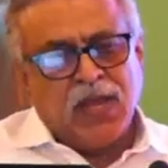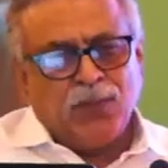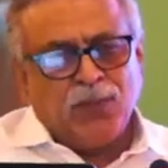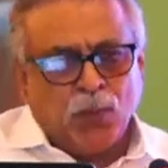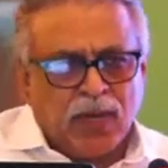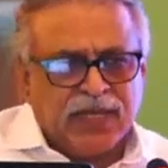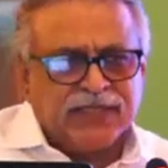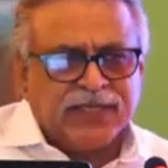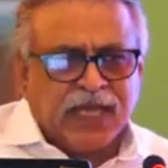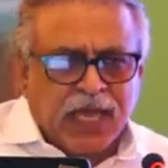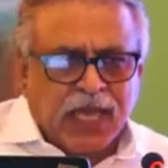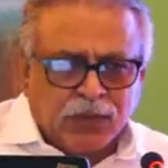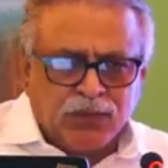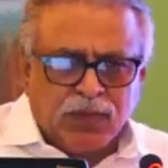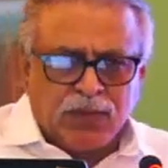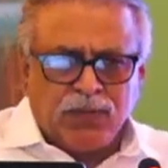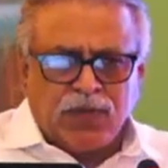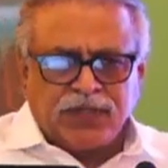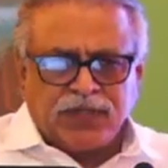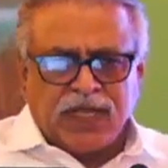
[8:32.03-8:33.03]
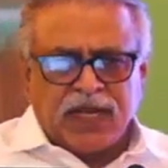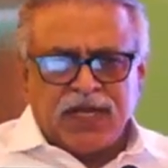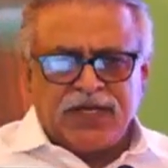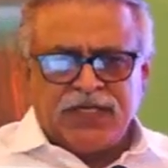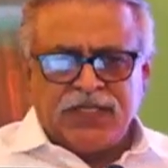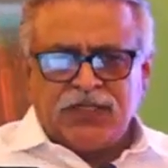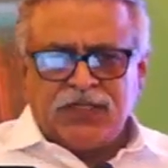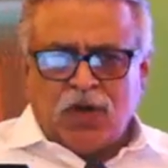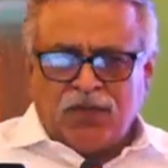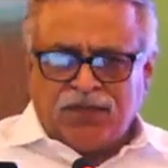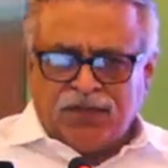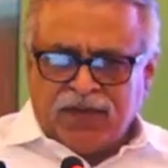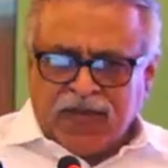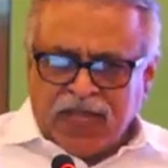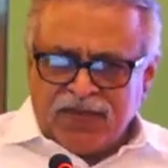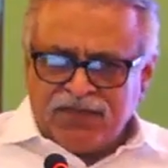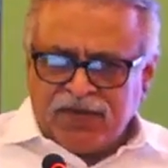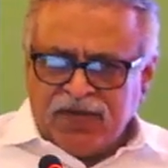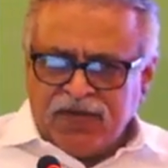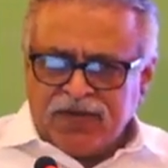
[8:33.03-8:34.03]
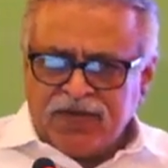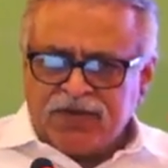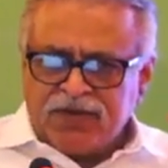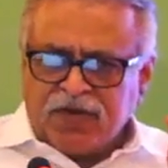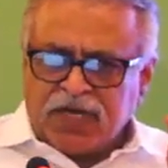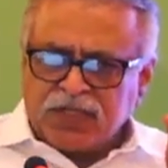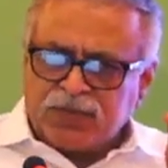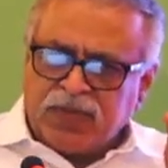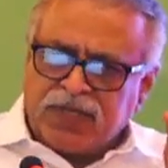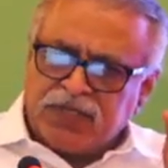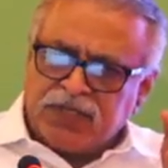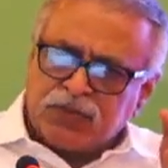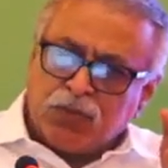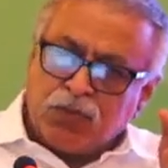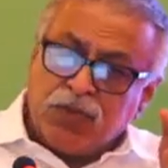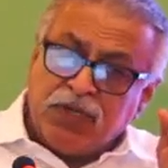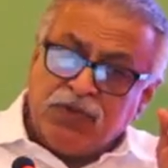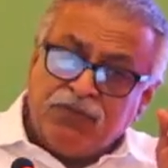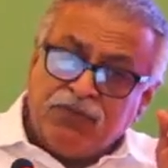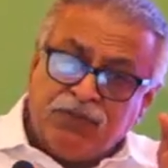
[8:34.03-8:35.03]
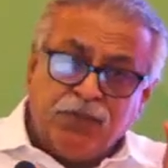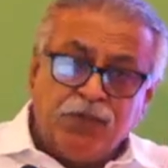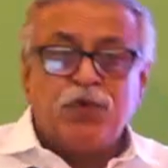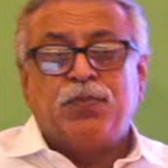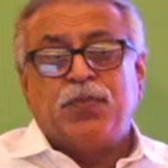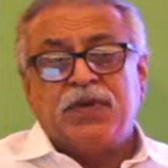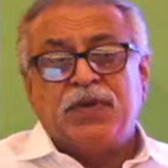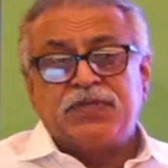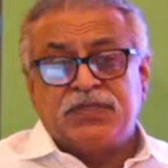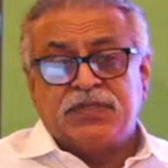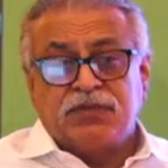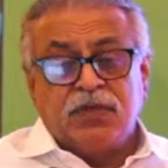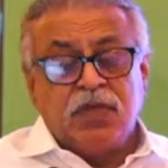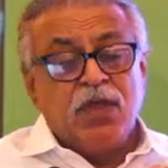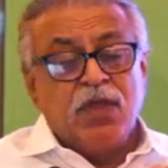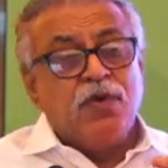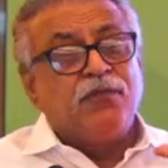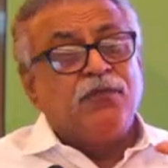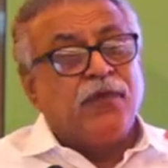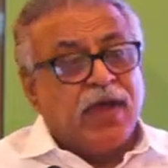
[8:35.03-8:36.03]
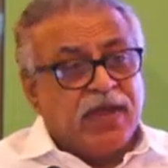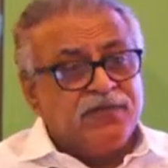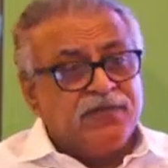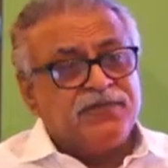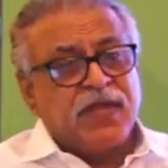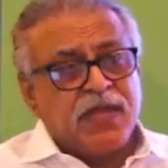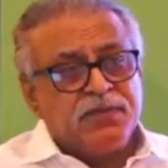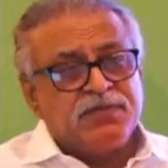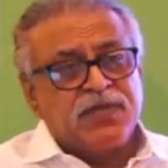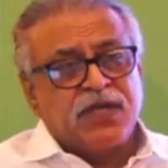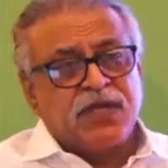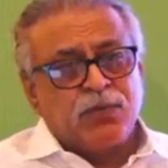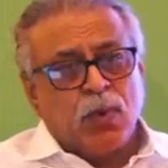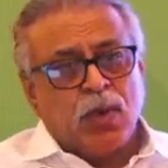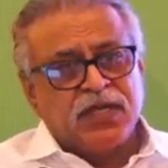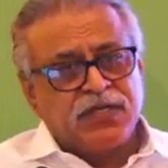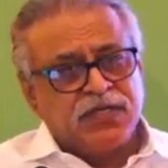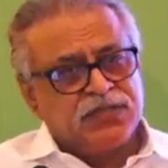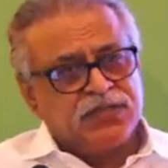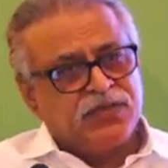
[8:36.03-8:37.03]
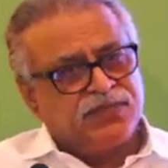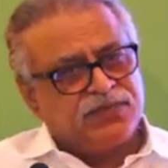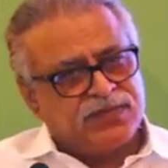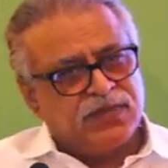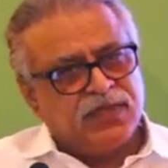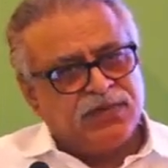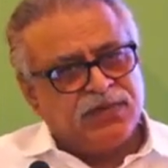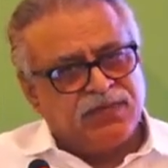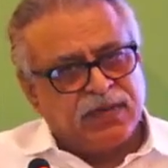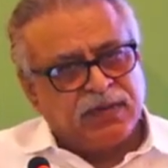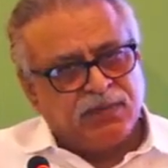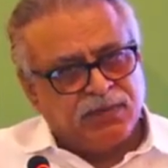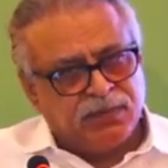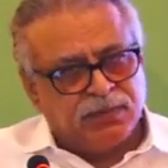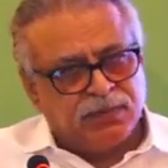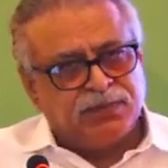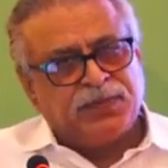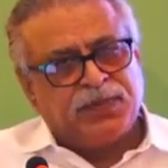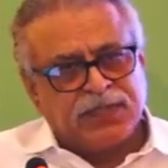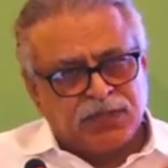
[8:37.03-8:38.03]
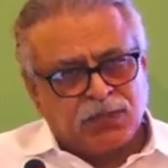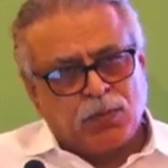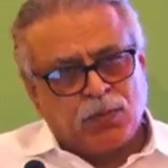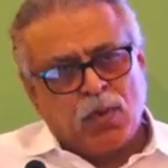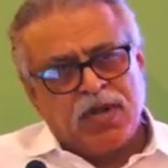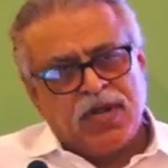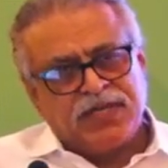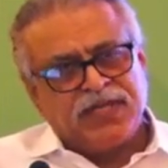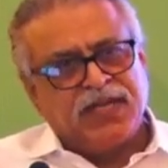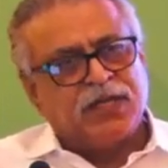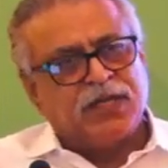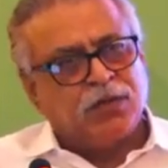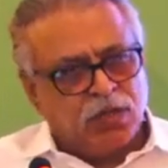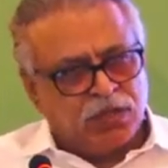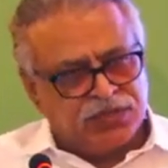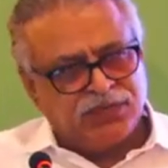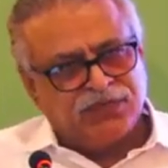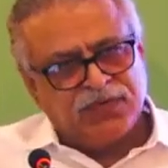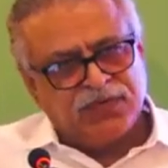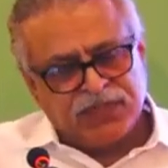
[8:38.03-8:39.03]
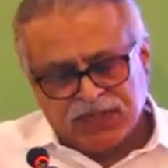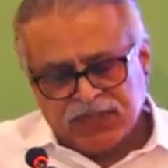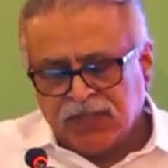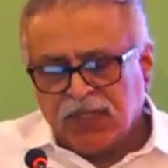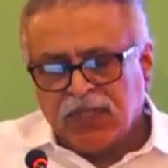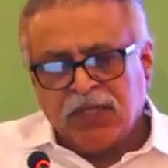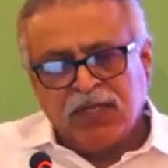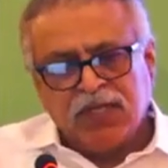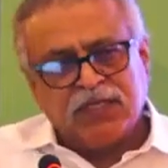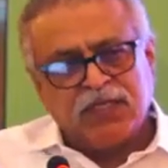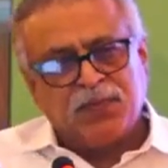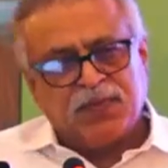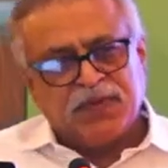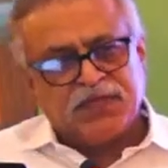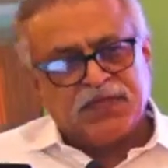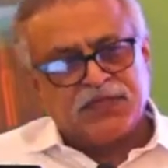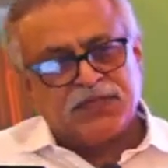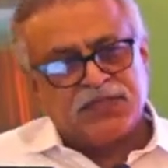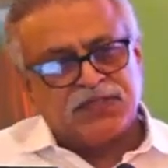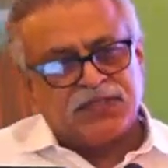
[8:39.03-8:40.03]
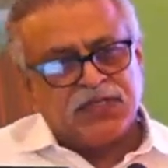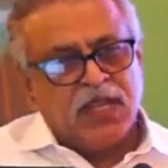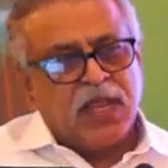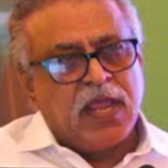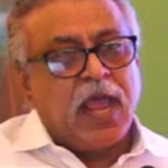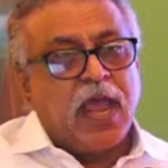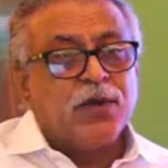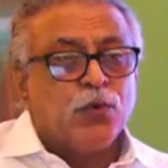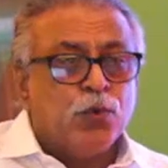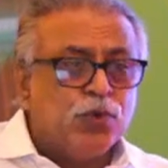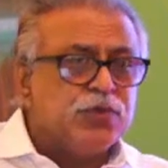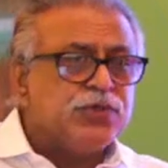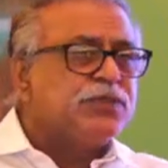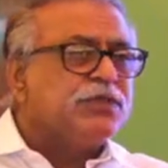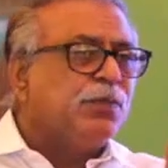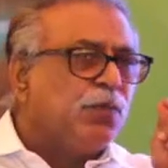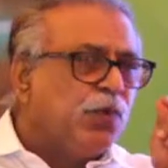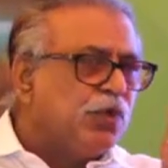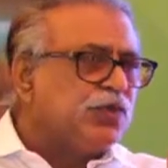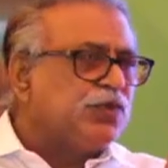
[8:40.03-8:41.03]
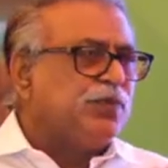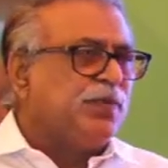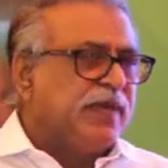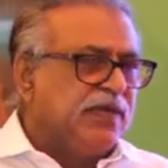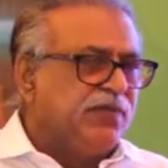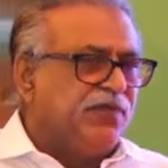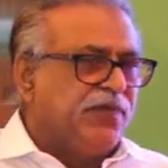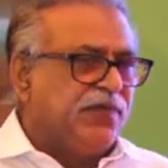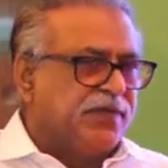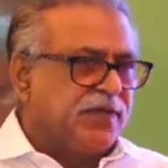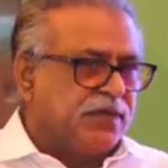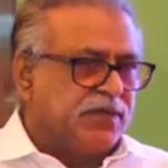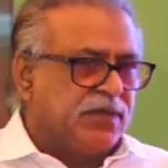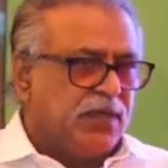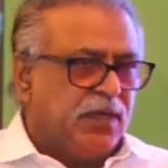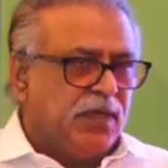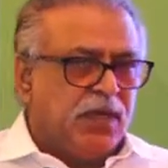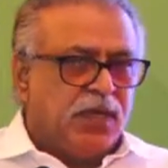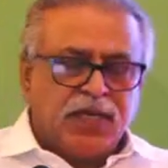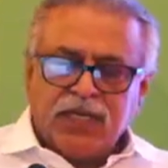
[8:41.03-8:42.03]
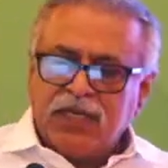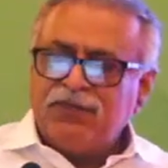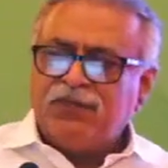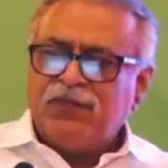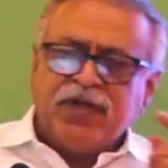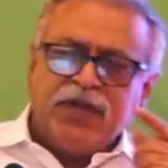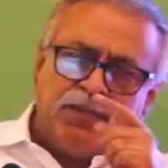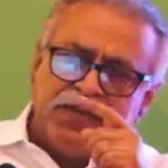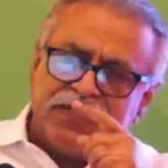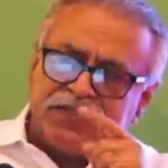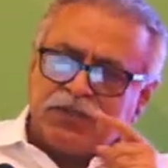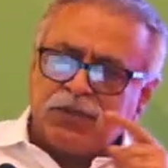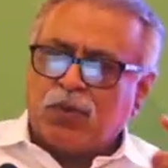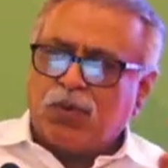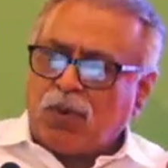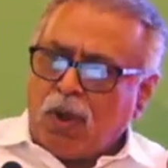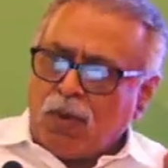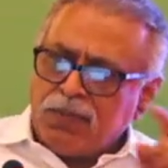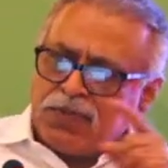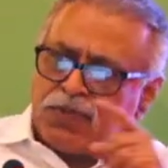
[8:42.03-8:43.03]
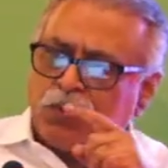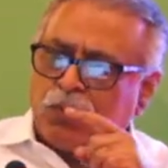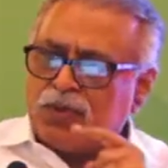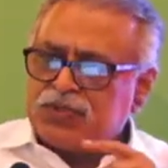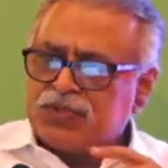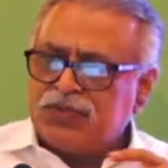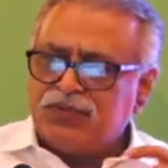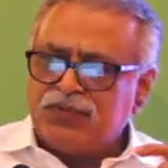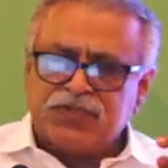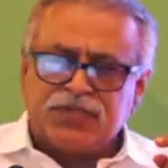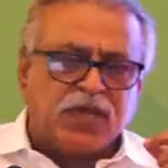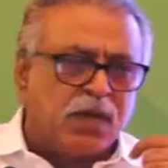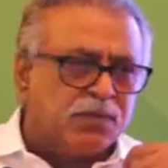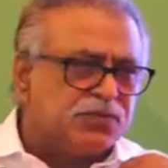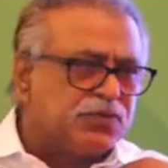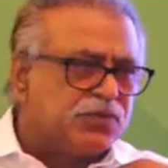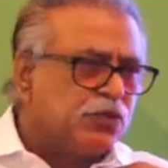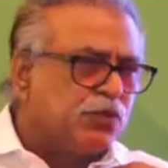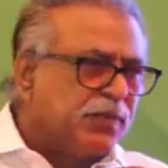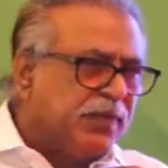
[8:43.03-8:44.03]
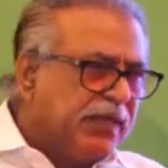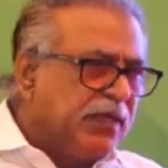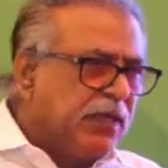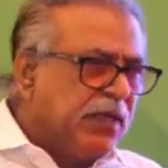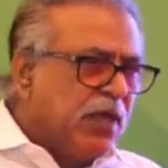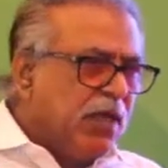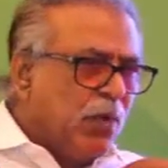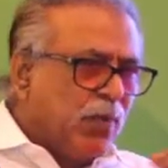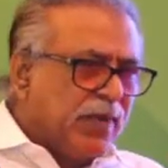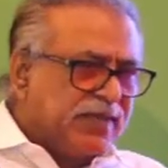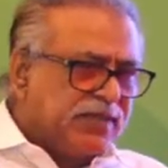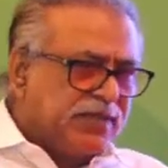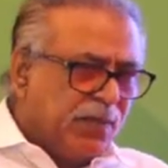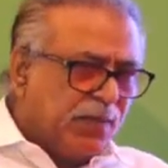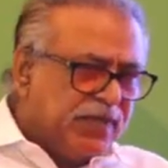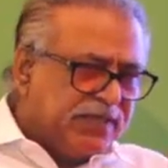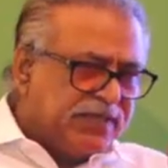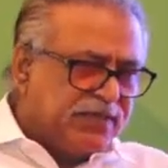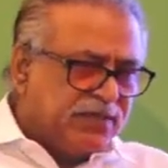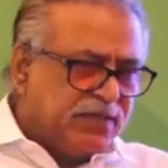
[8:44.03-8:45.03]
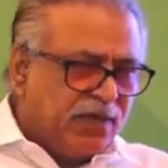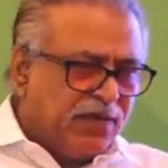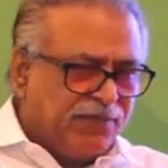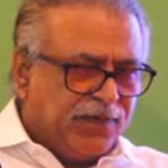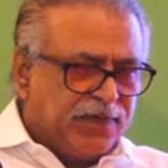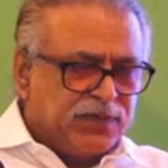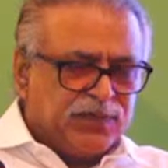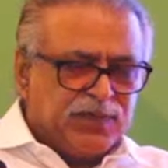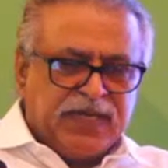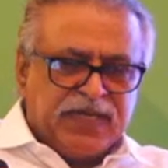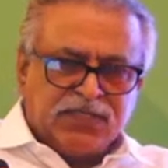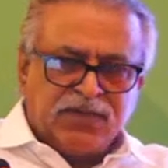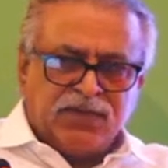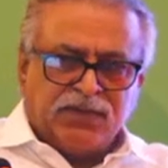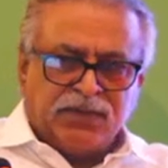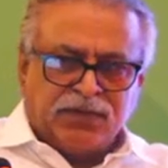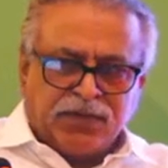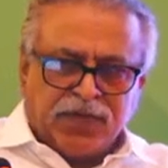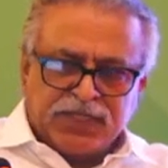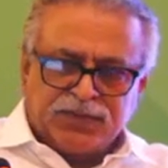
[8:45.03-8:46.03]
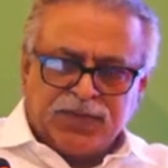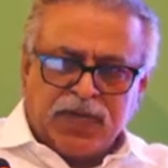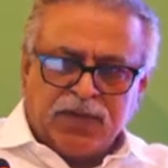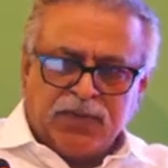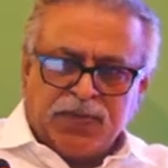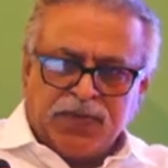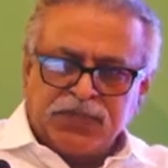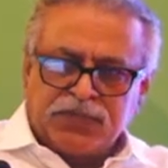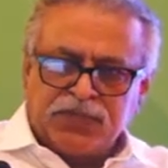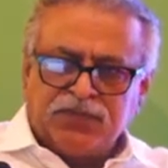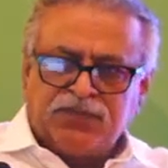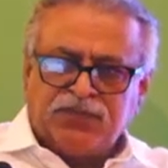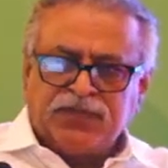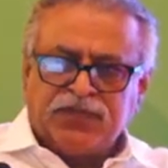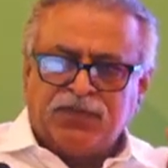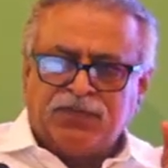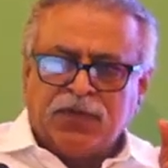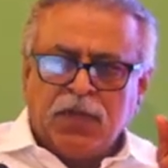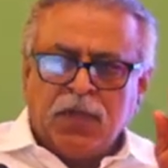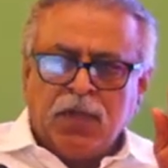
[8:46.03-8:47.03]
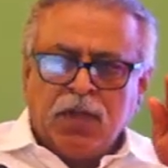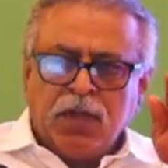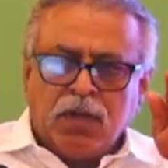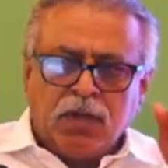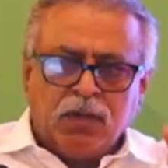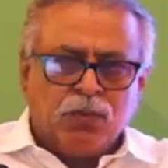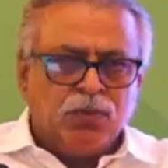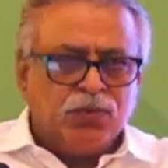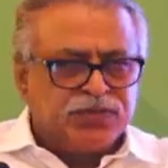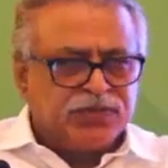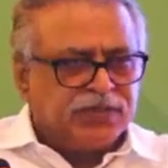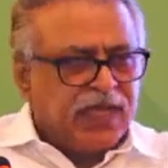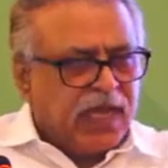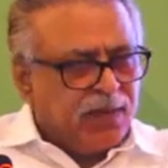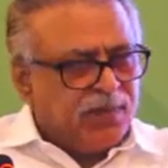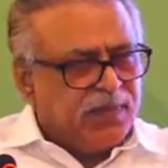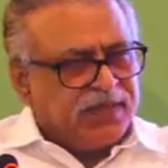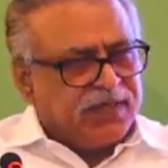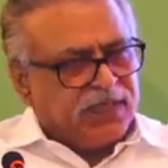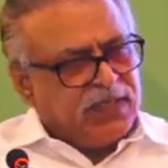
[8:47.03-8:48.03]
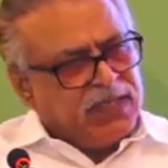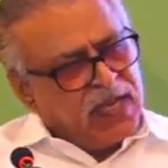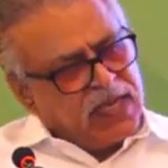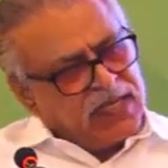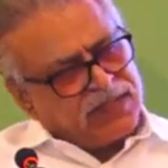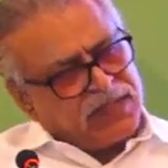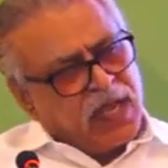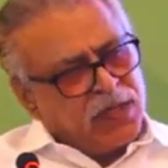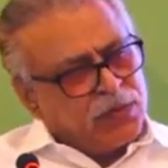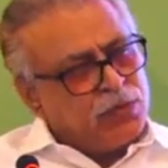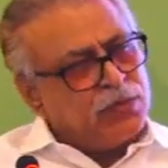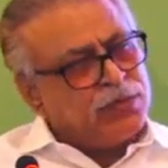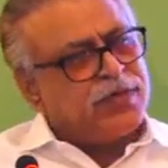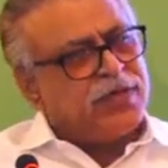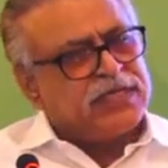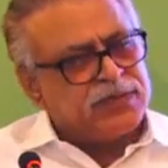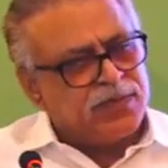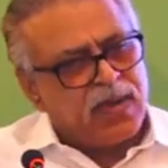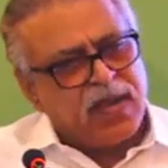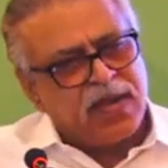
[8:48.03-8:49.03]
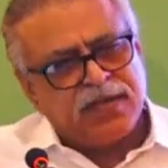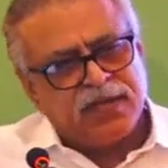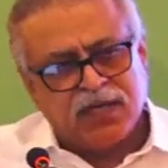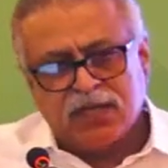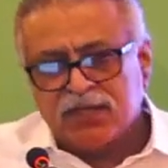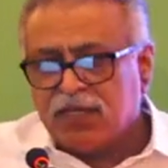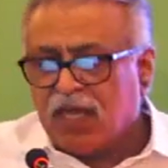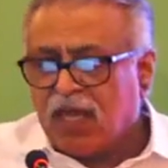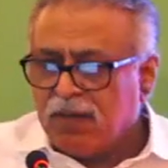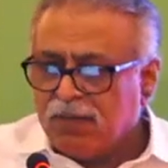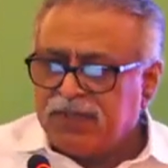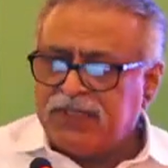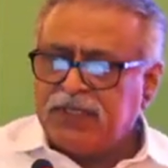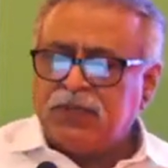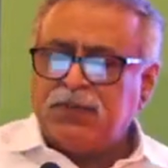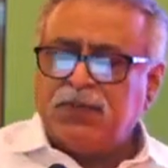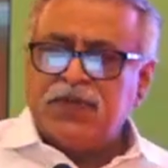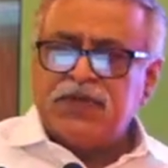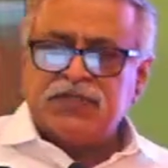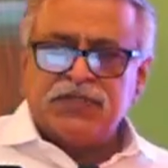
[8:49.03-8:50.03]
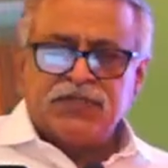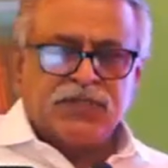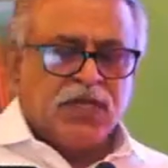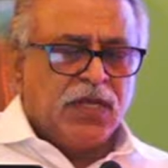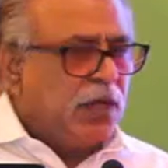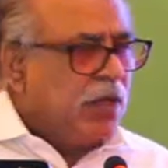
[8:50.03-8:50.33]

While the annual mortality of liver-related transplant is only 4%, 5 times advantage of living better quality and longevity in a patients. And who is the most benefited? Invariably, it's a common question which comes to me when somebody refers me as a transplant patient with who's a diabetic. He asks, are you transplanting a diabetic patient?